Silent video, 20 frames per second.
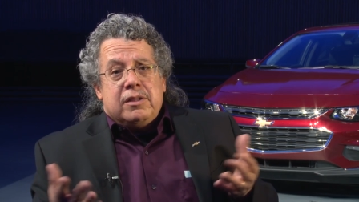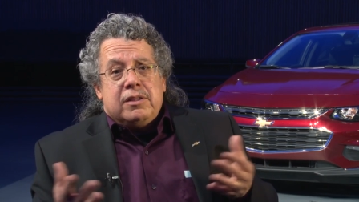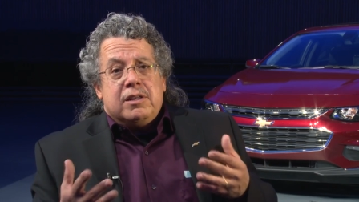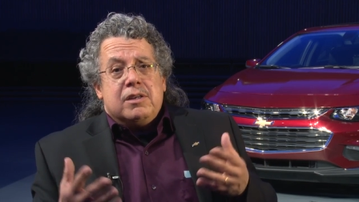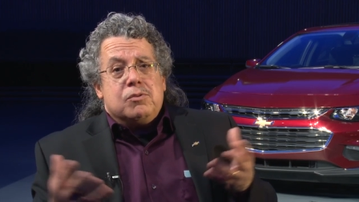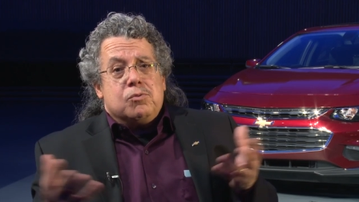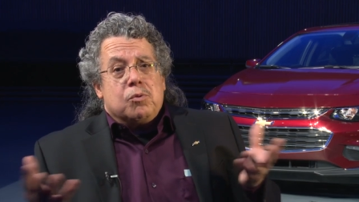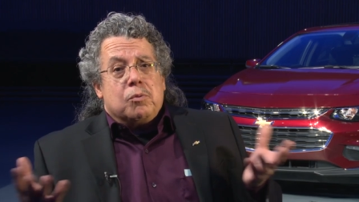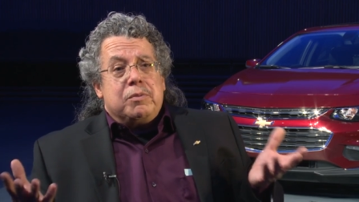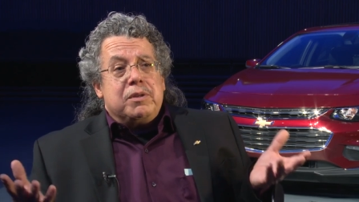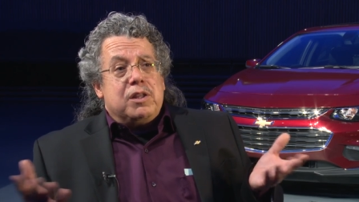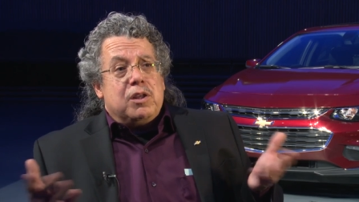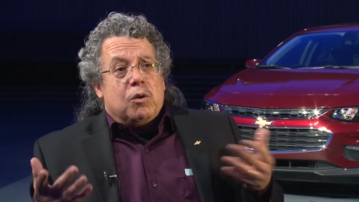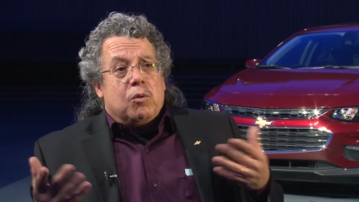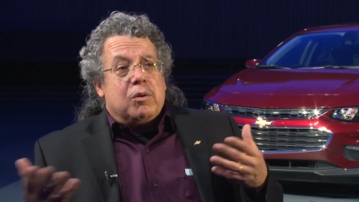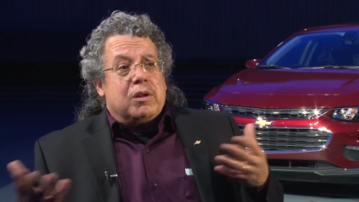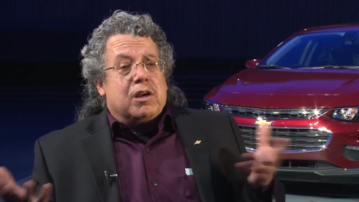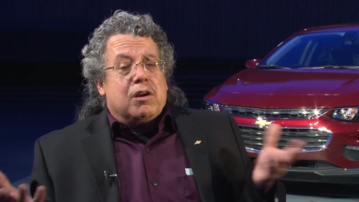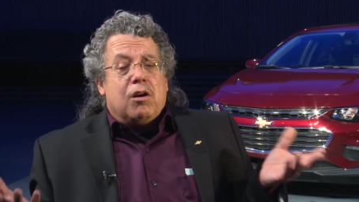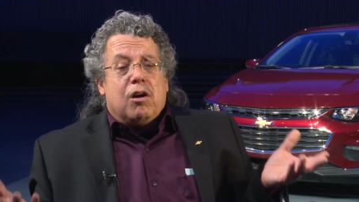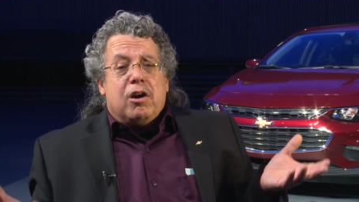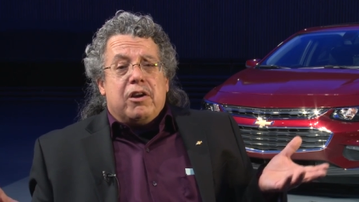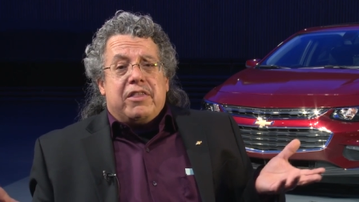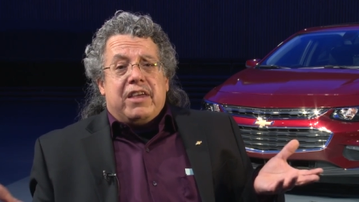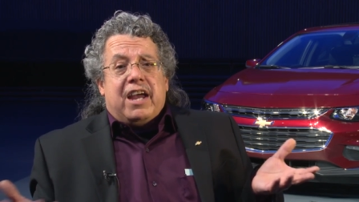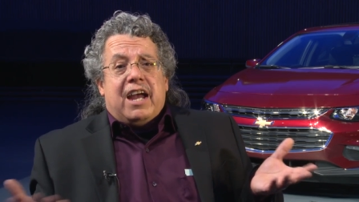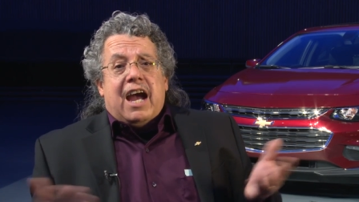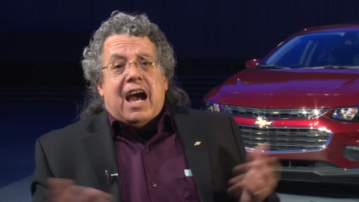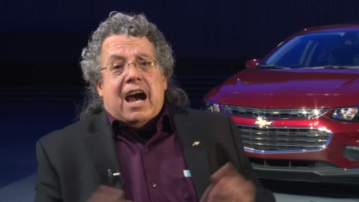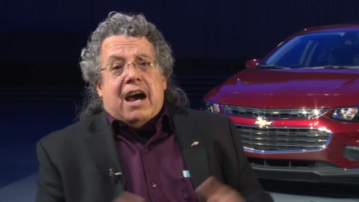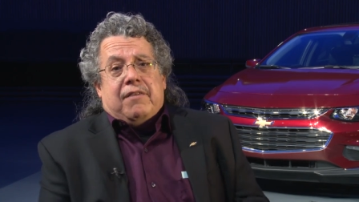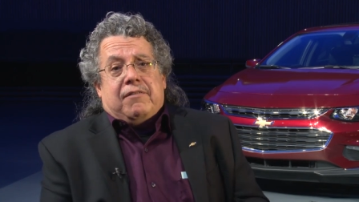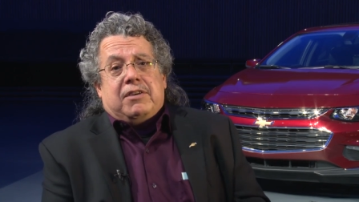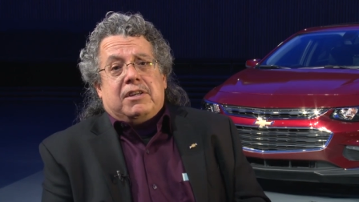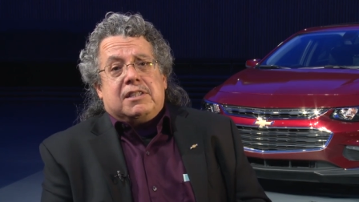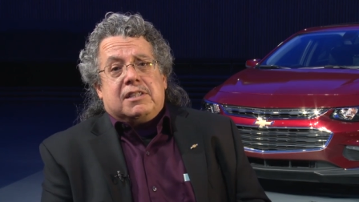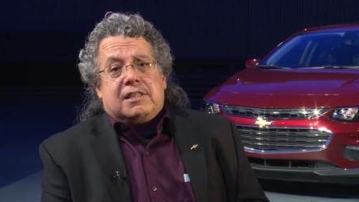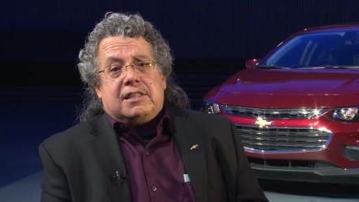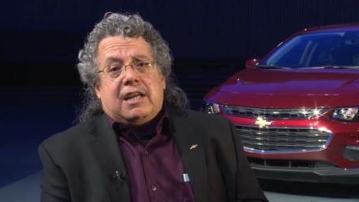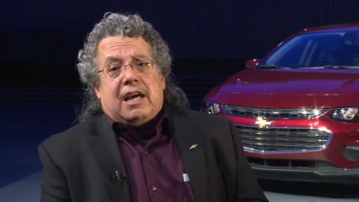this will be the only car they have.
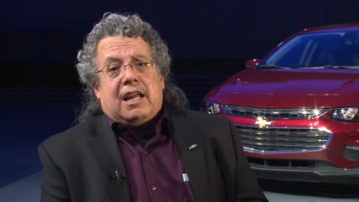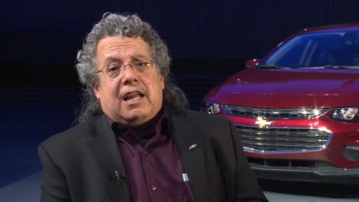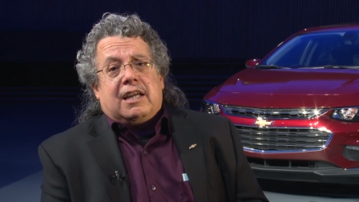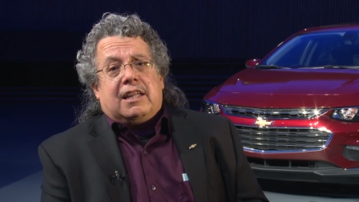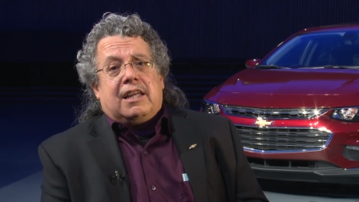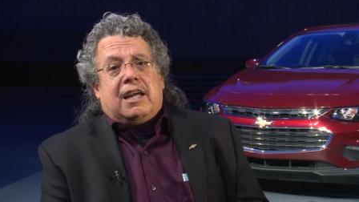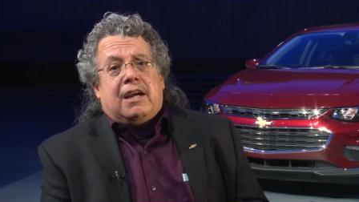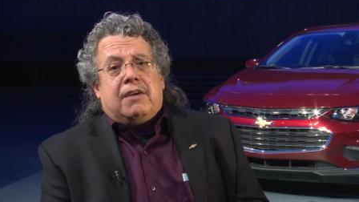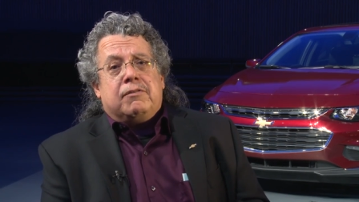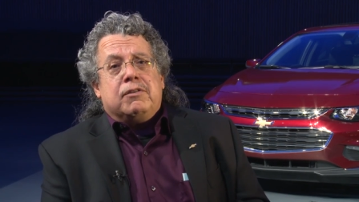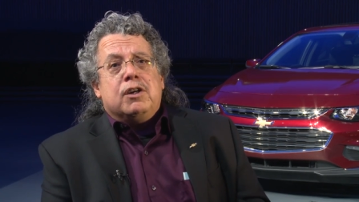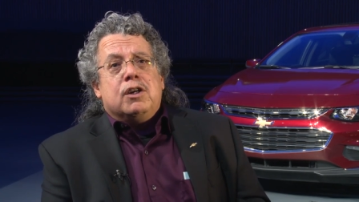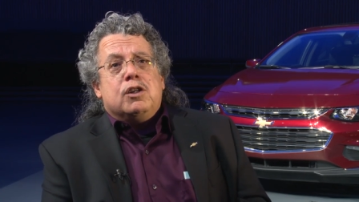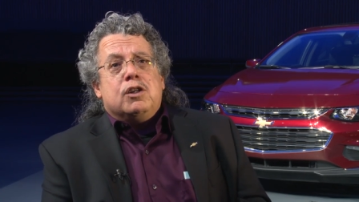It's not like they have